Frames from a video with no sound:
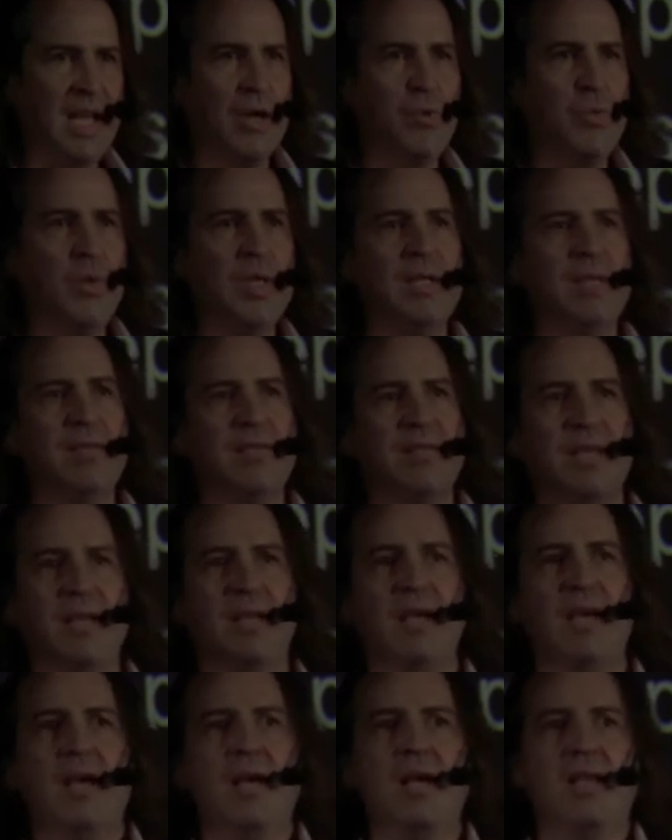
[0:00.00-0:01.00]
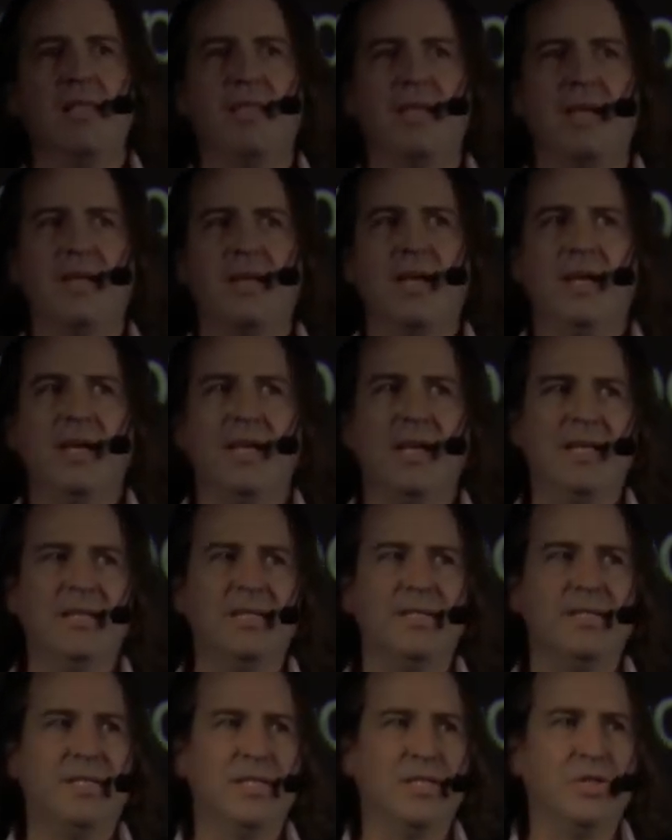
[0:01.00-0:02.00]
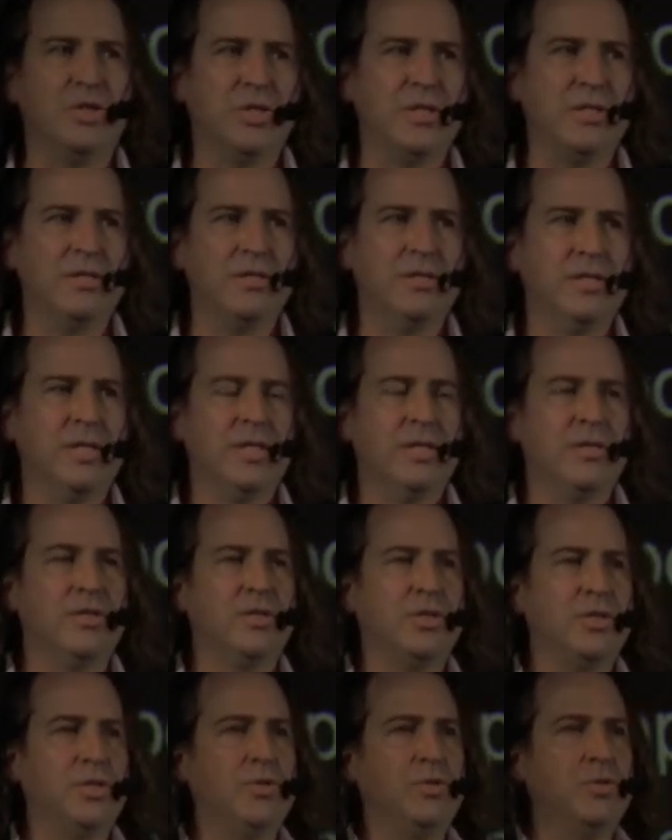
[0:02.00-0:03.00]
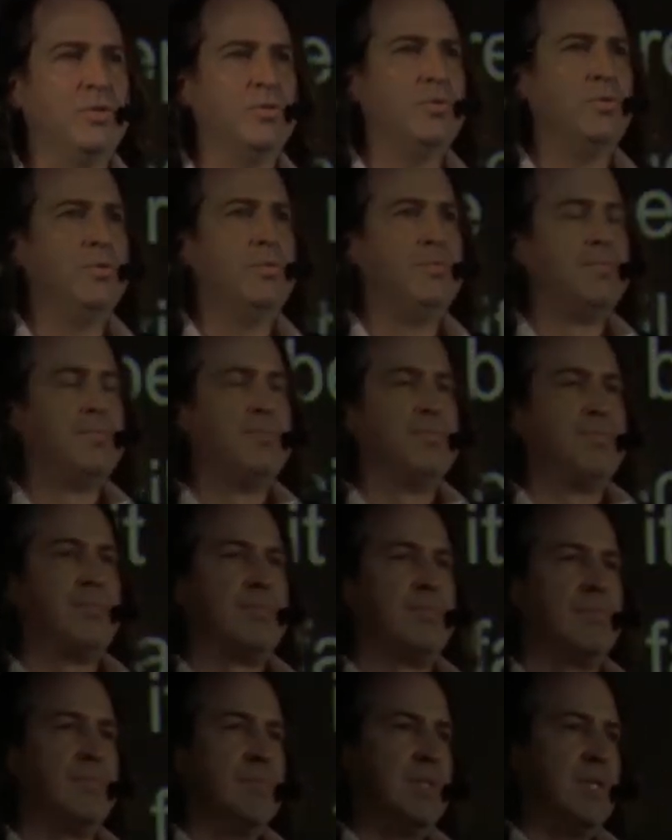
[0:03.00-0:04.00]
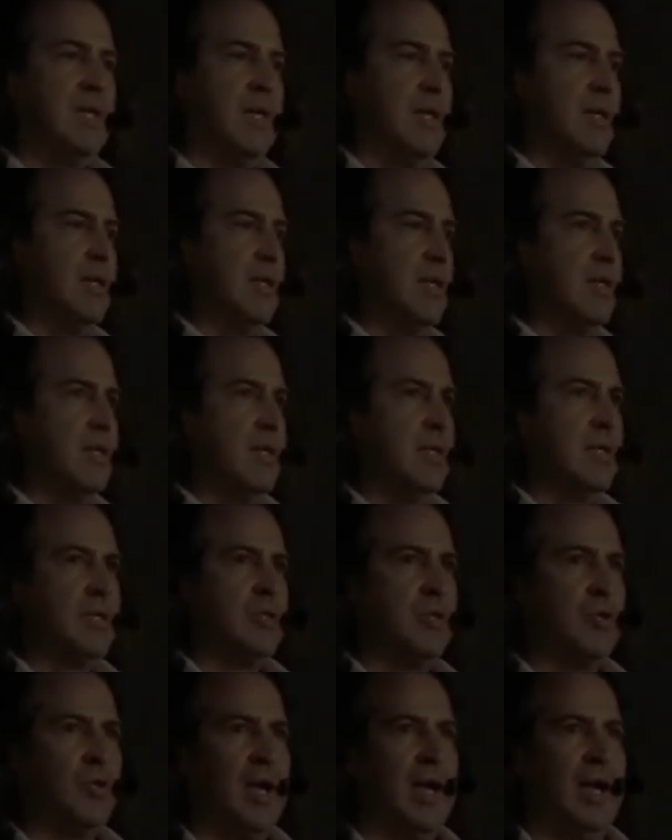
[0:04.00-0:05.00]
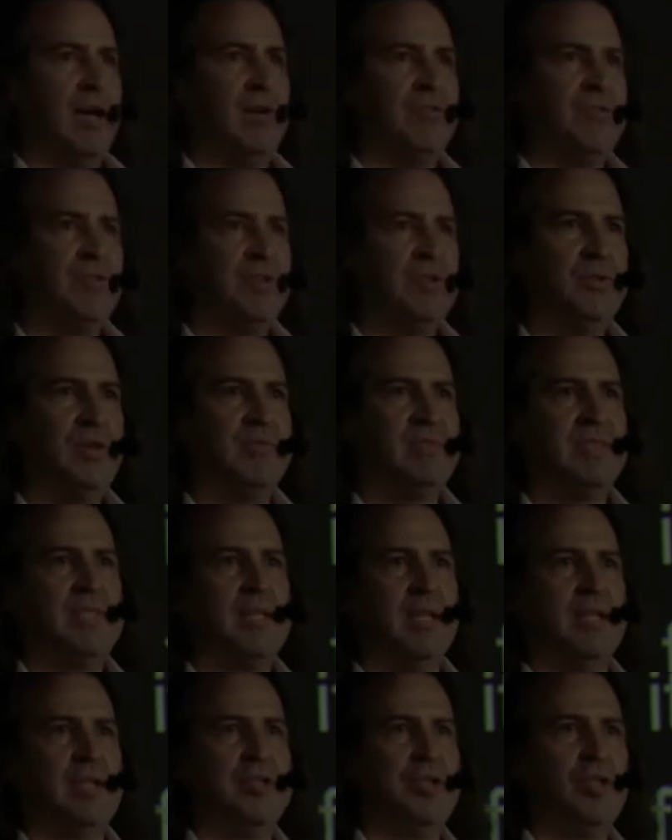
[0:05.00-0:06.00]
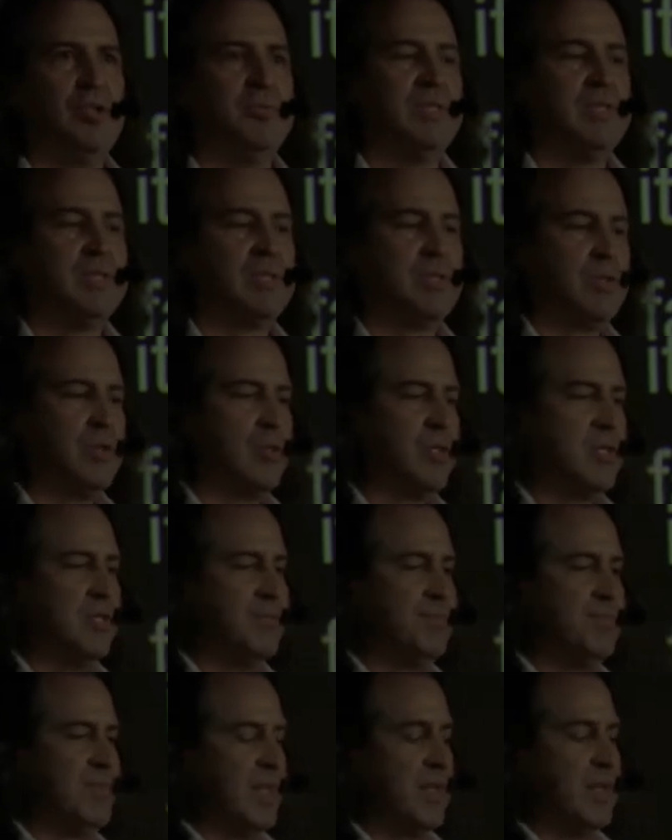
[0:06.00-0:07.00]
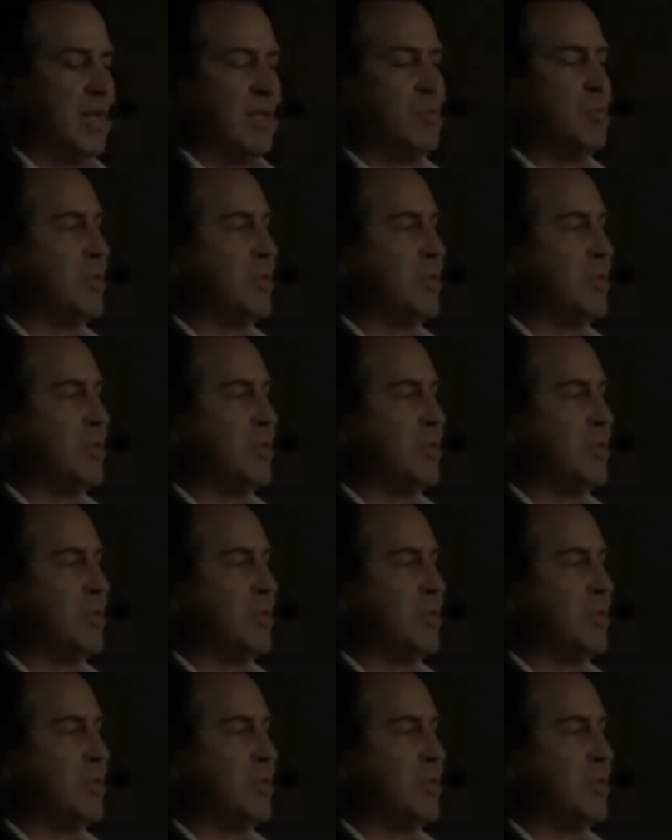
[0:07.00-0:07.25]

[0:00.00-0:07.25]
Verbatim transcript: I really think that in addition to uh, a graph, you have to tell a human story. I, I